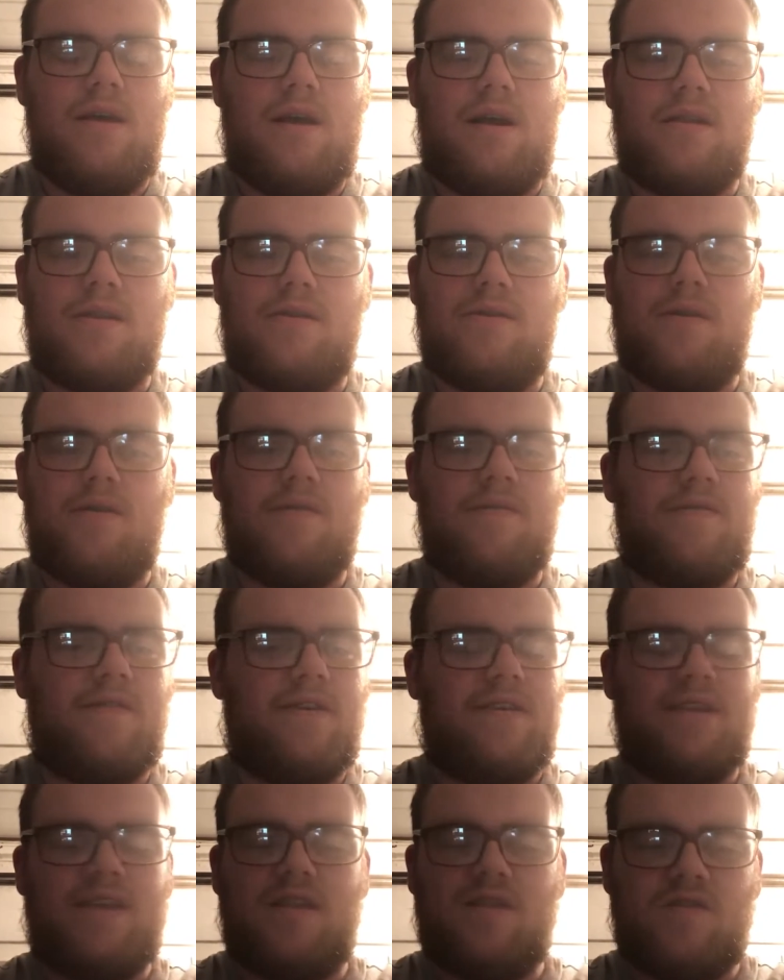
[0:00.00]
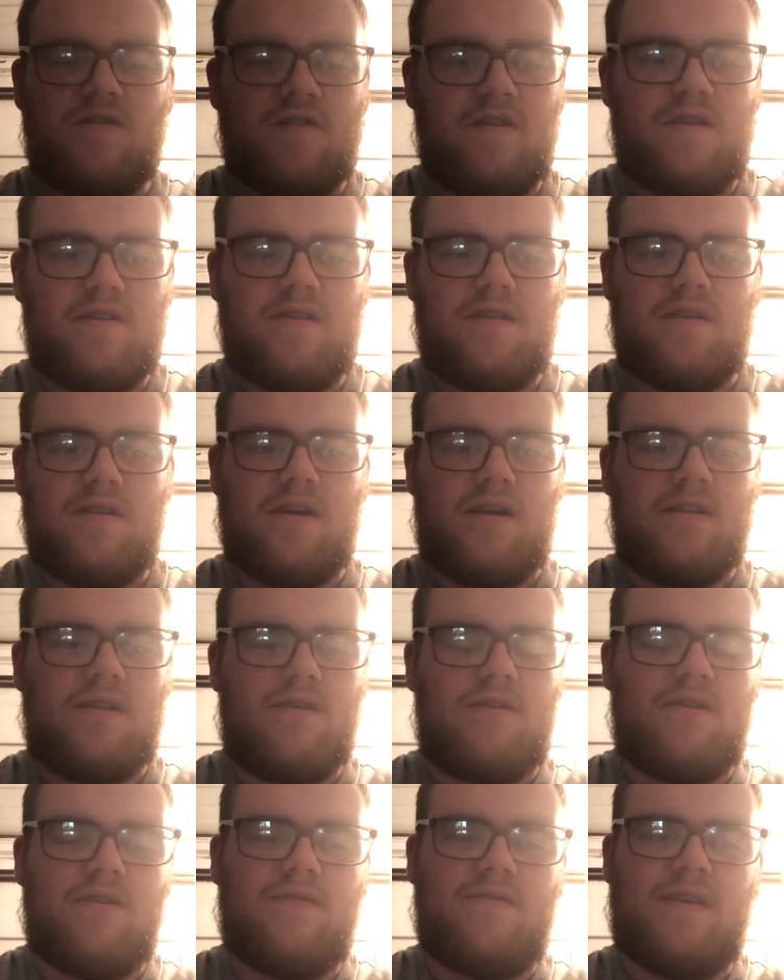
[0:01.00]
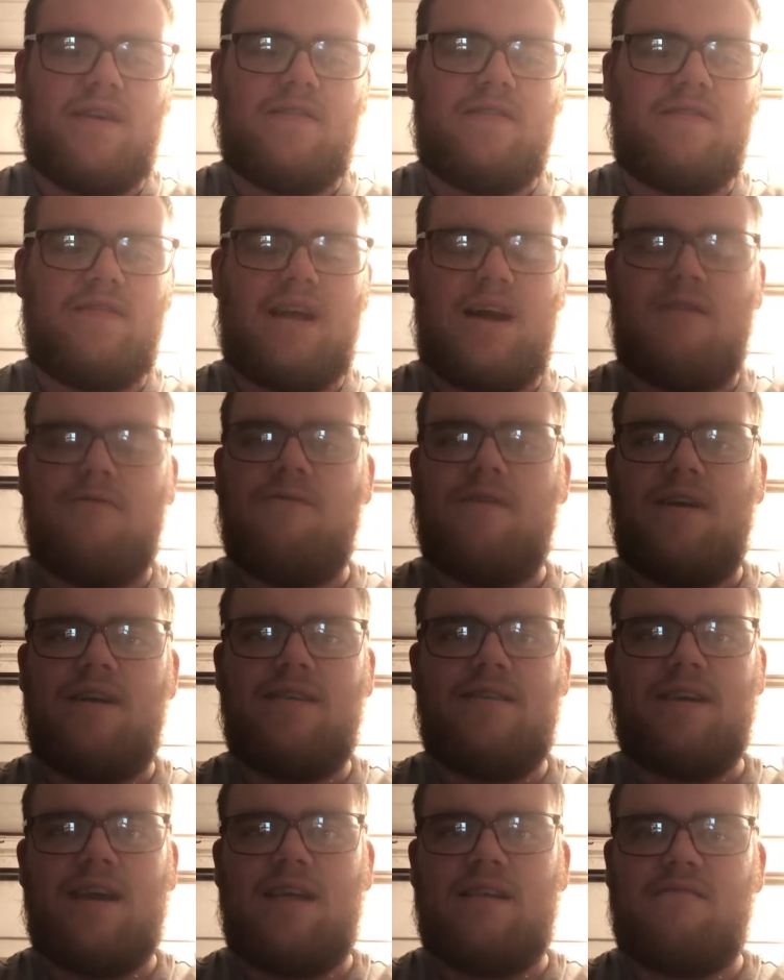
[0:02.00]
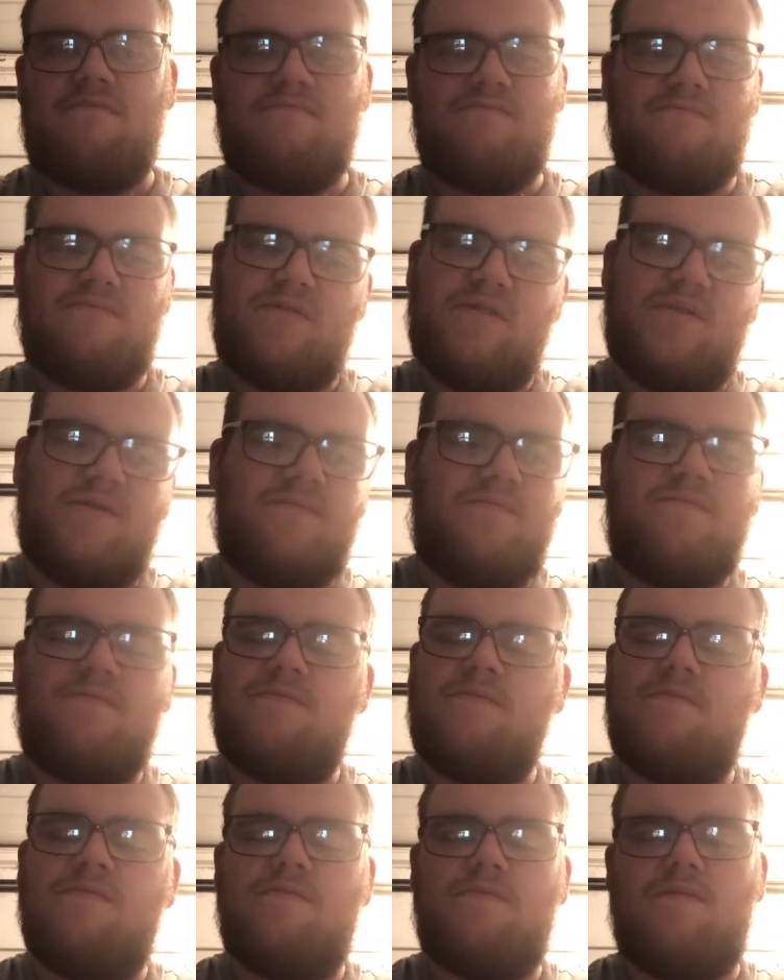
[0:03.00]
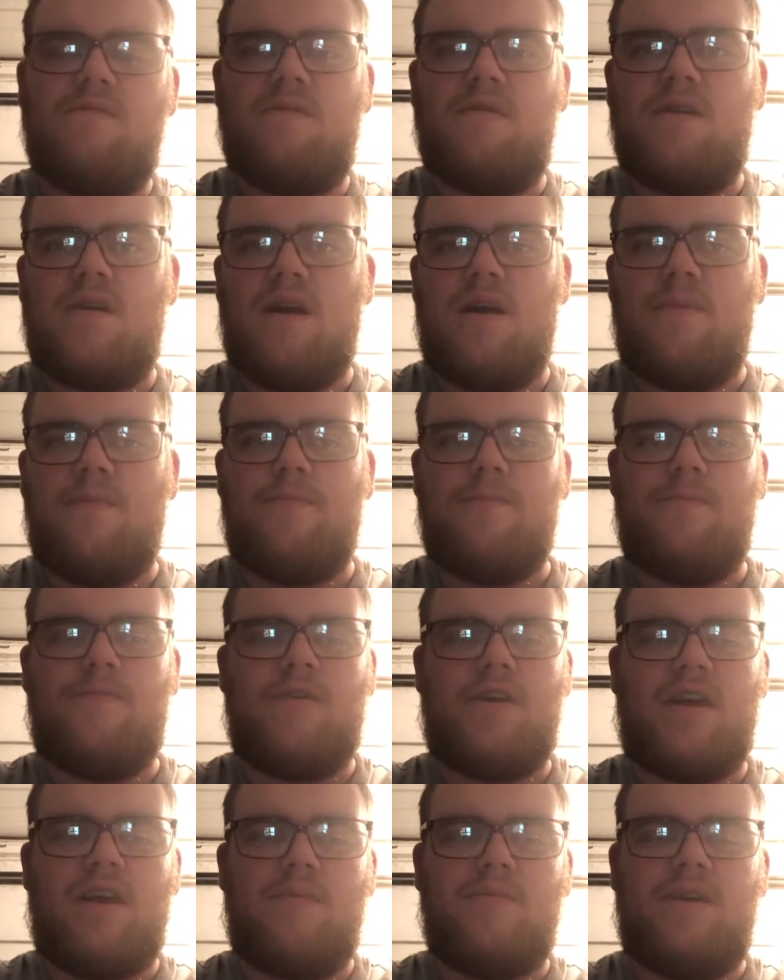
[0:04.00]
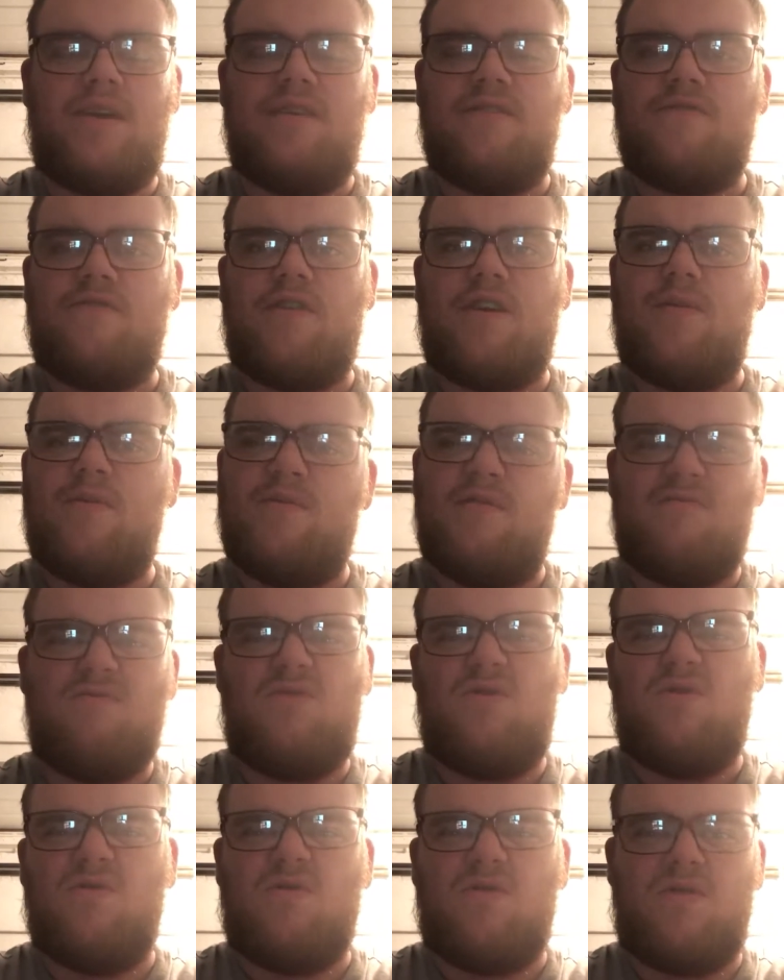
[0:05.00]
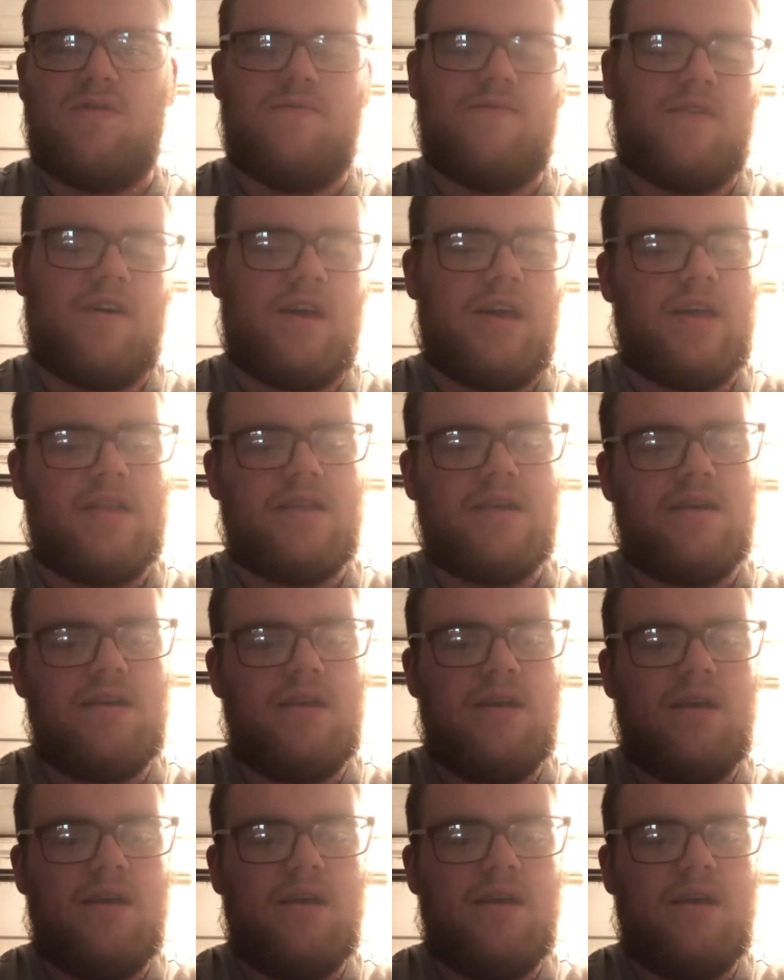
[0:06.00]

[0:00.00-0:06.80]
I don't know if she's injured. I don't know if they just outright said, we'll bring up these three, but you're not invited.